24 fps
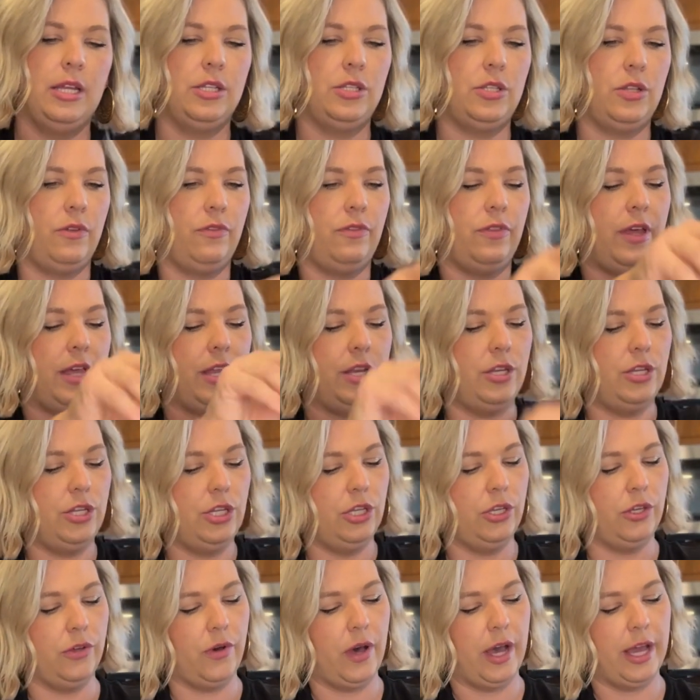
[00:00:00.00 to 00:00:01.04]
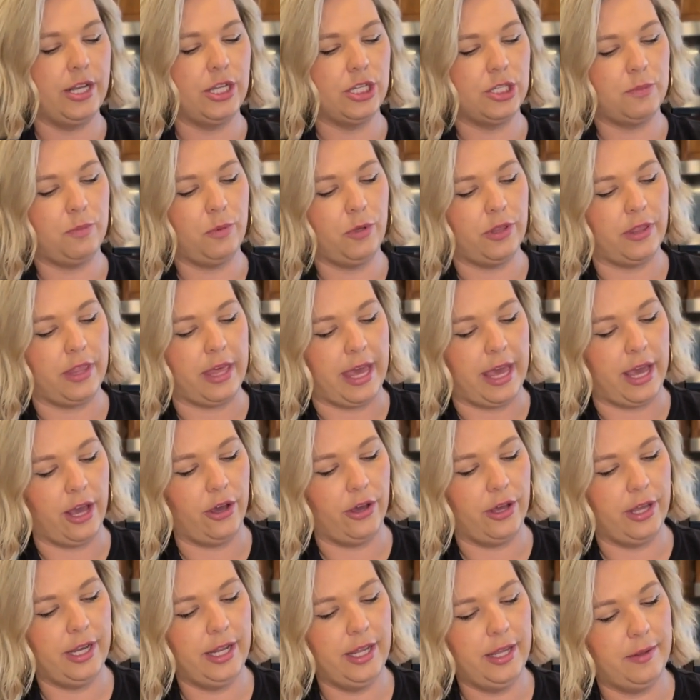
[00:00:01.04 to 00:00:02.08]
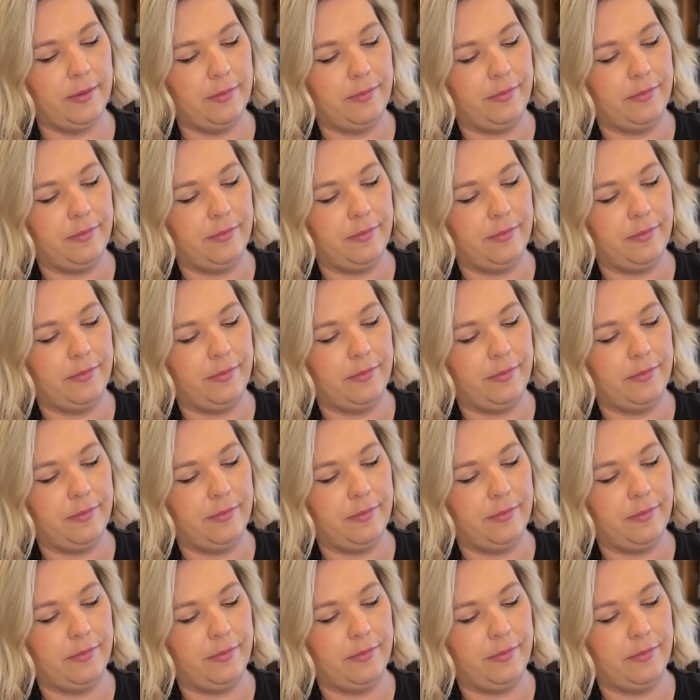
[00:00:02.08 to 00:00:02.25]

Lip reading: so if they do, I just put the air in it